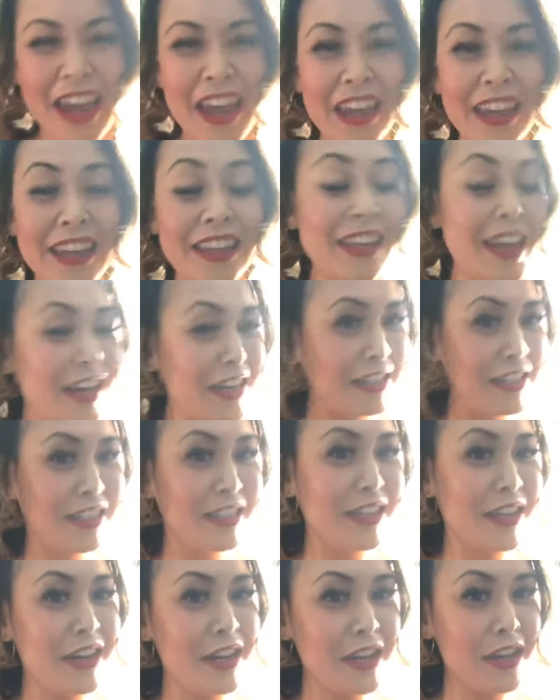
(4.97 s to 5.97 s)
Yes,
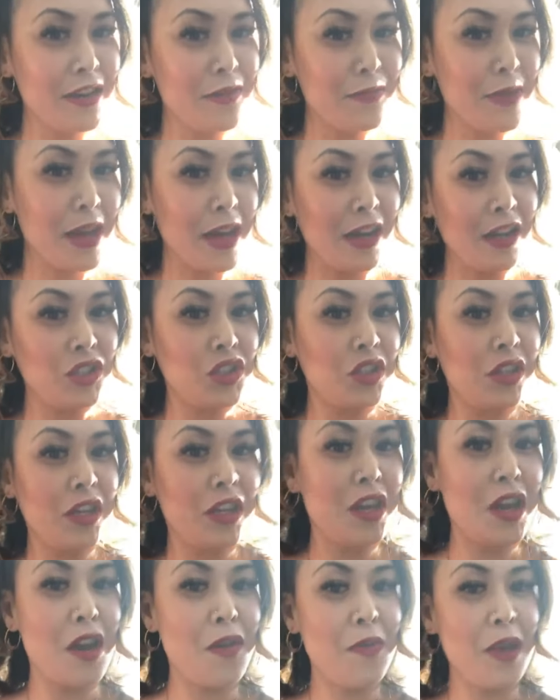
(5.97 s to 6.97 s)
I am actually
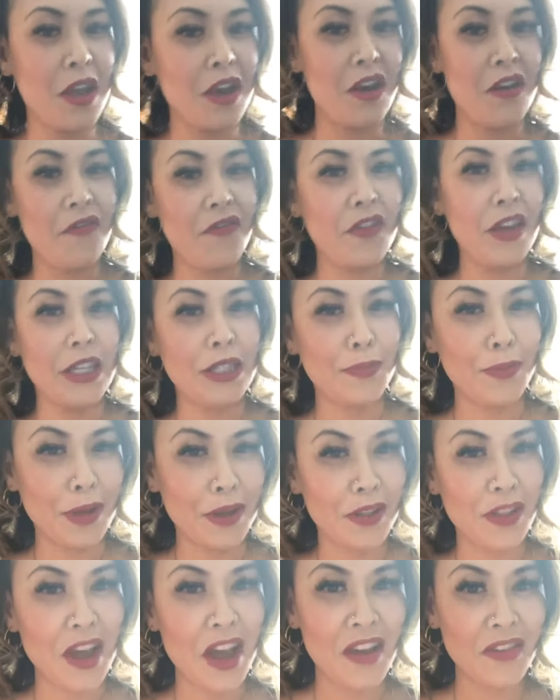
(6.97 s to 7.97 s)
coming on Facebook
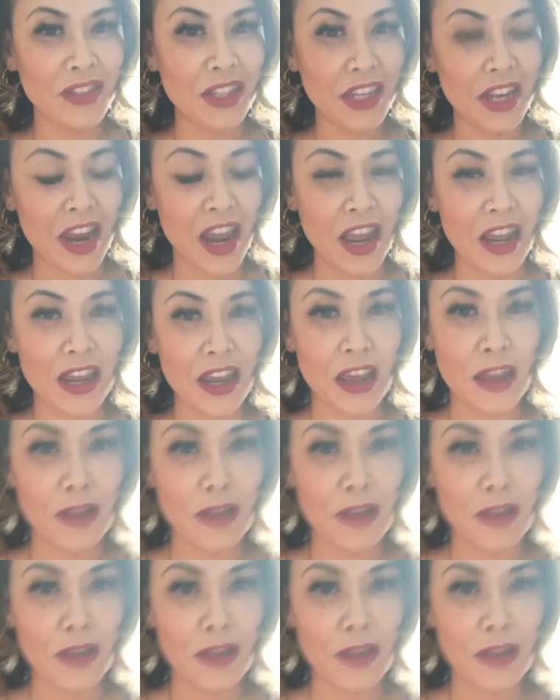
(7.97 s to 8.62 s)
Live today